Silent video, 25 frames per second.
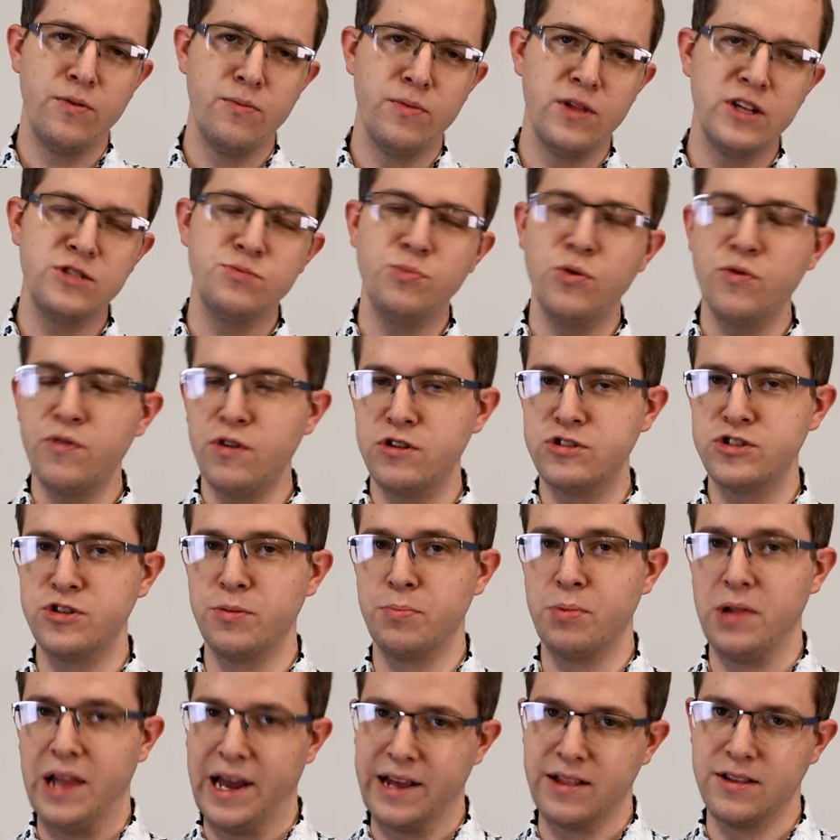Let's move on to
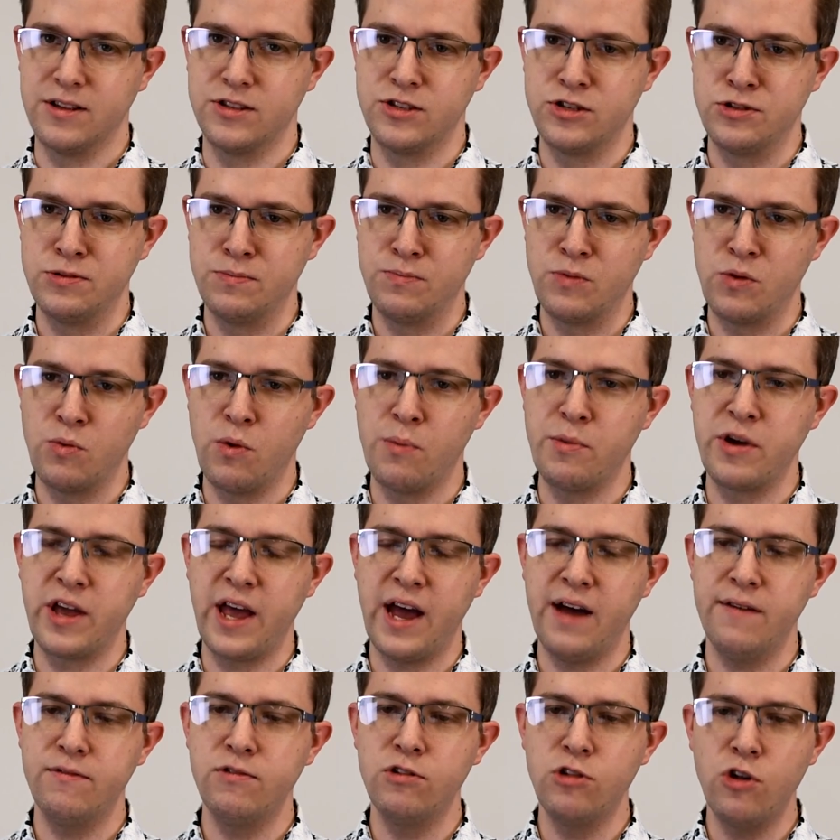platelets. When we
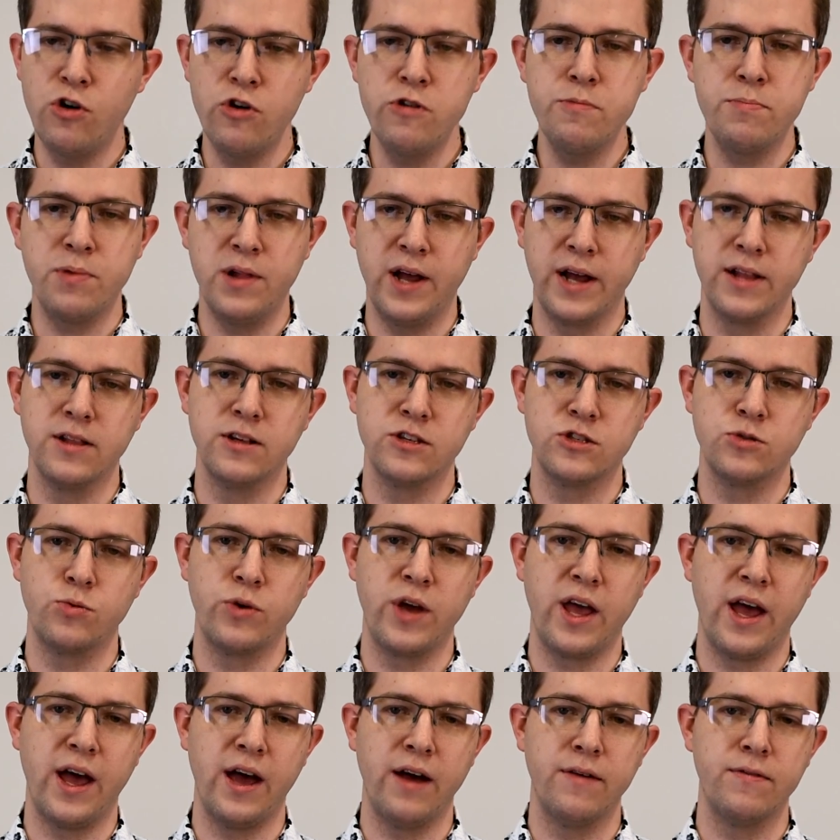have low platelets,
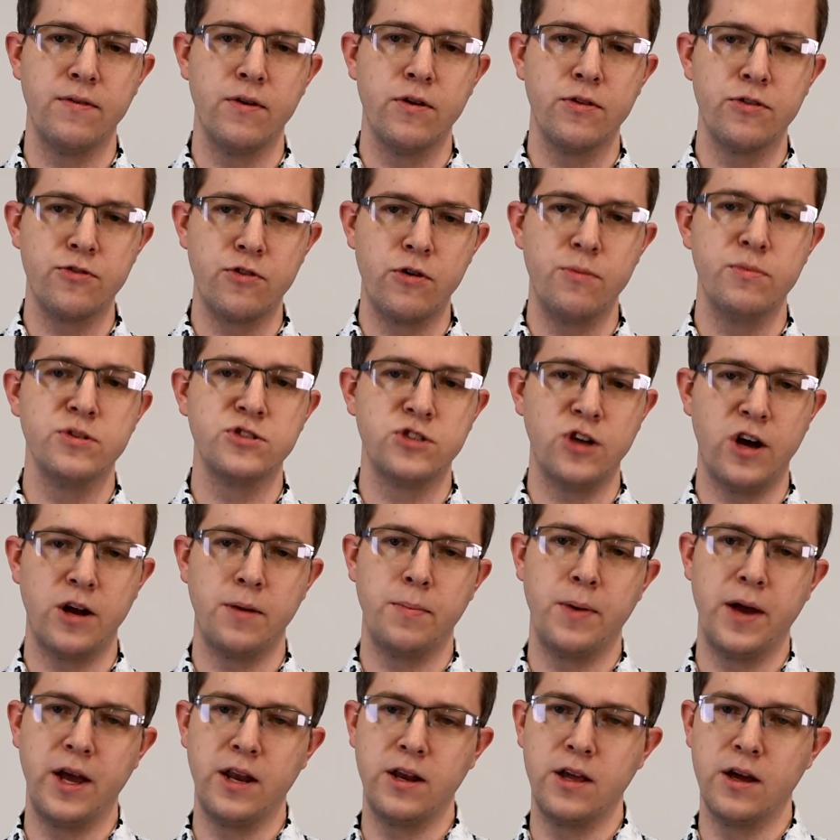we have
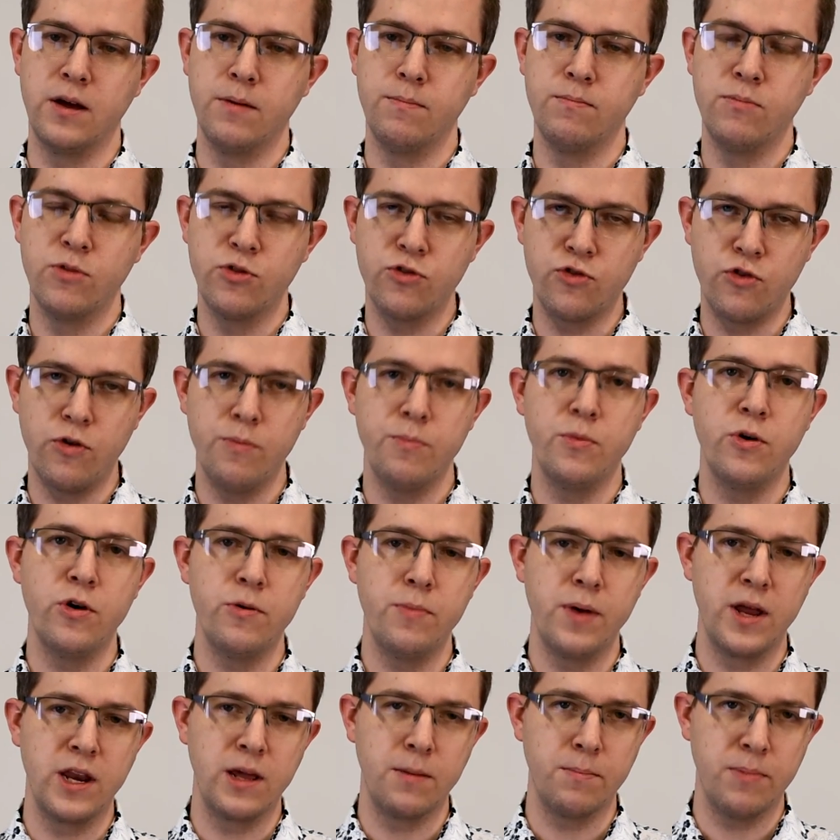thrombocytopenia.
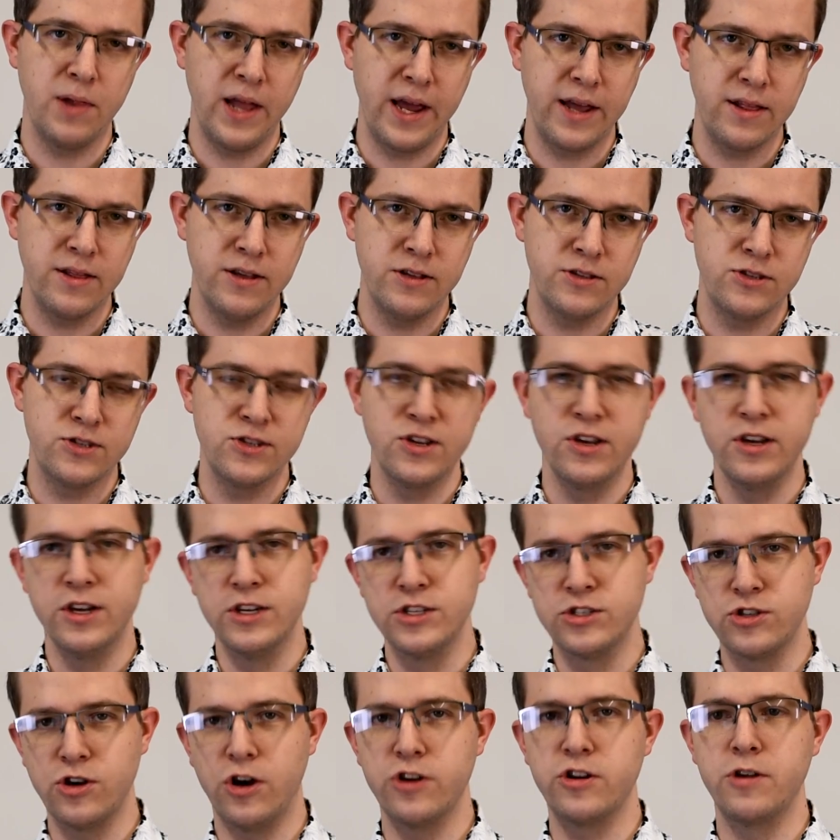Thrombo meaning platelets,
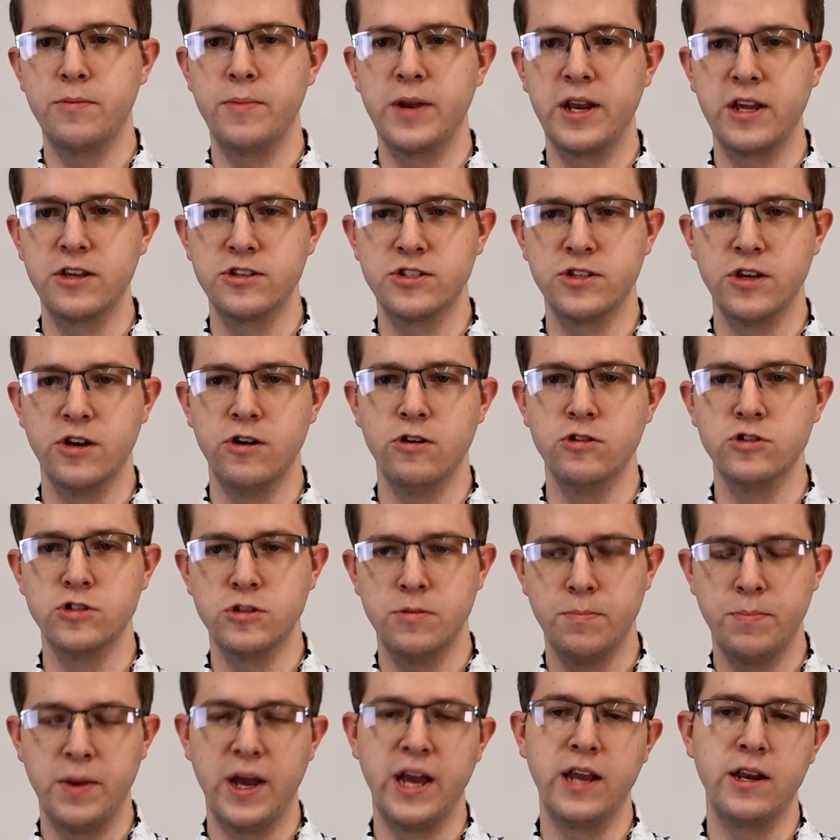cyto meaning
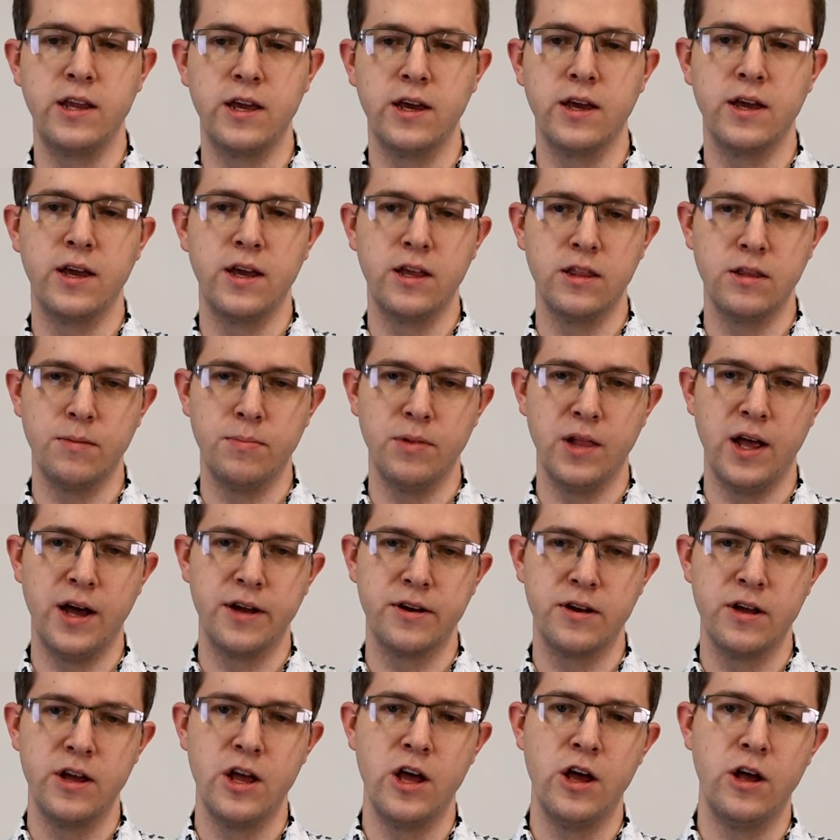cells, penia in the
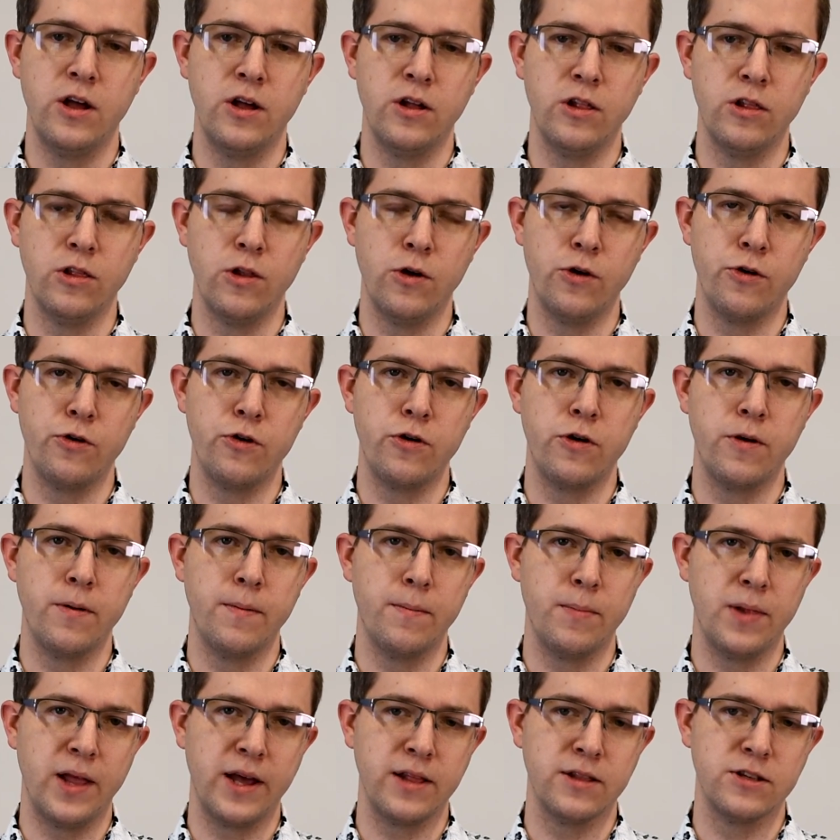blood, low
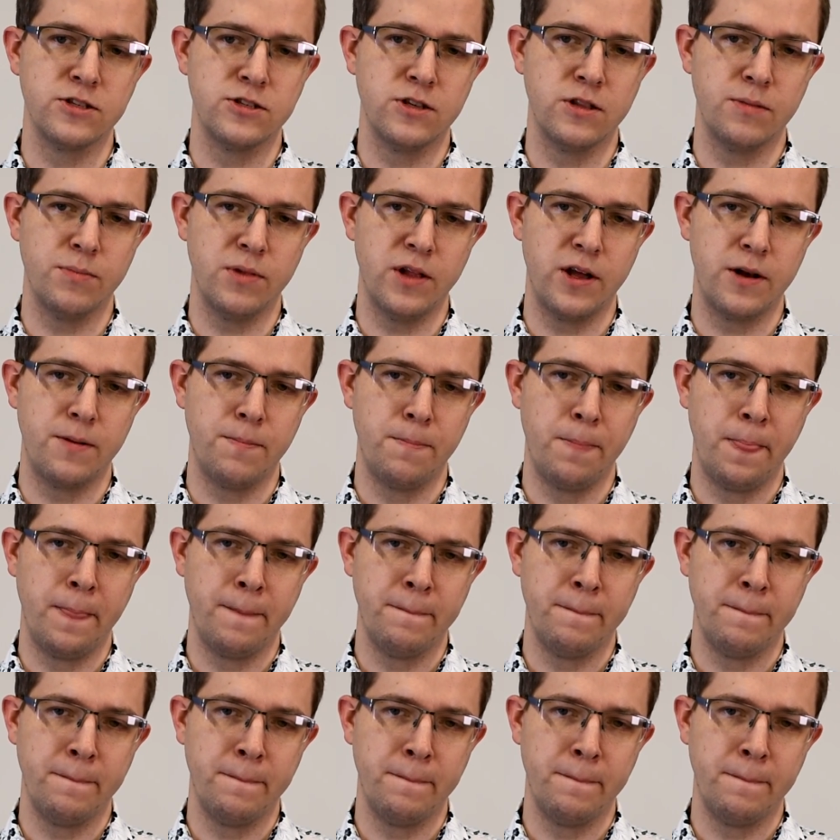platelets in the blood.